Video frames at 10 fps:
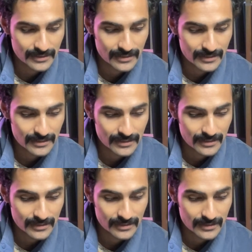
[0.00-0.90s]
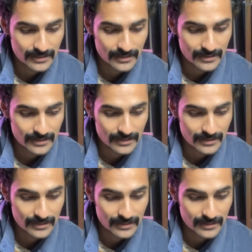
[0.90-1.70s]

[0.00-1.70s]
Nobody speaks.